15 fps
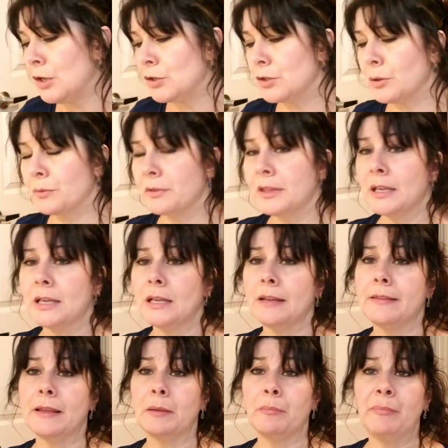Don't think
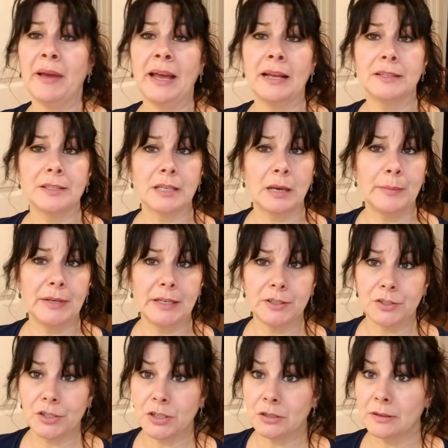anything bad's coming
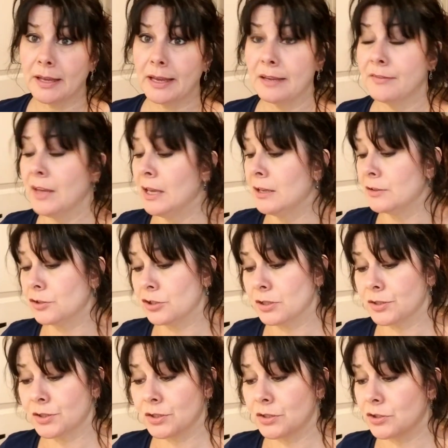into your life.
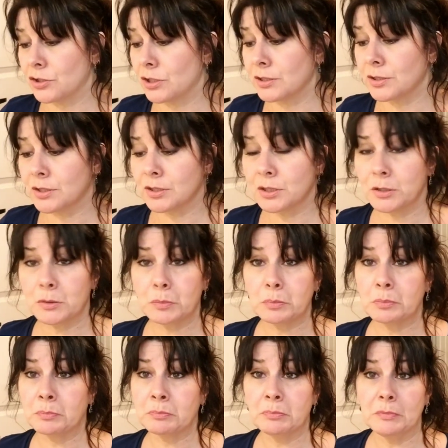Just just
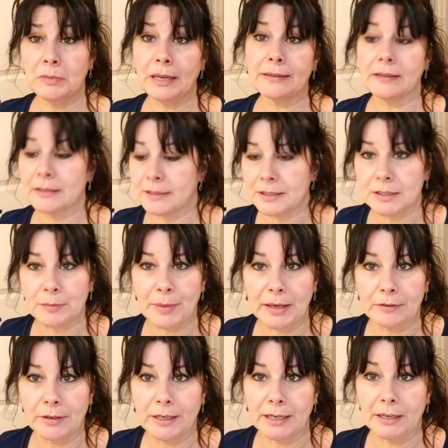not that this is a
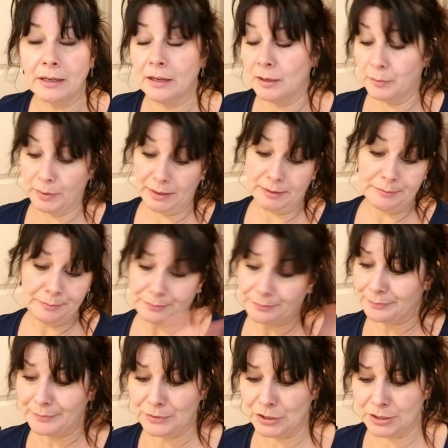bad reading, but
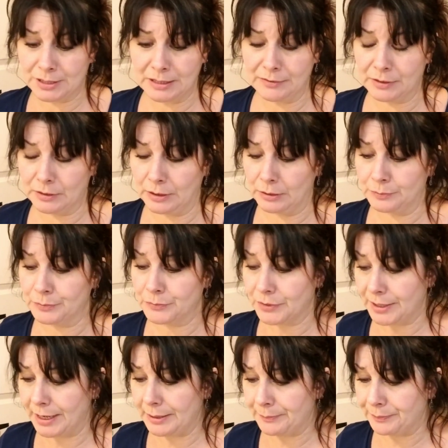just leave it alone.
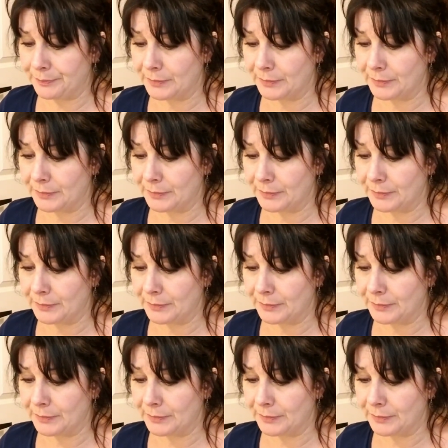Okay?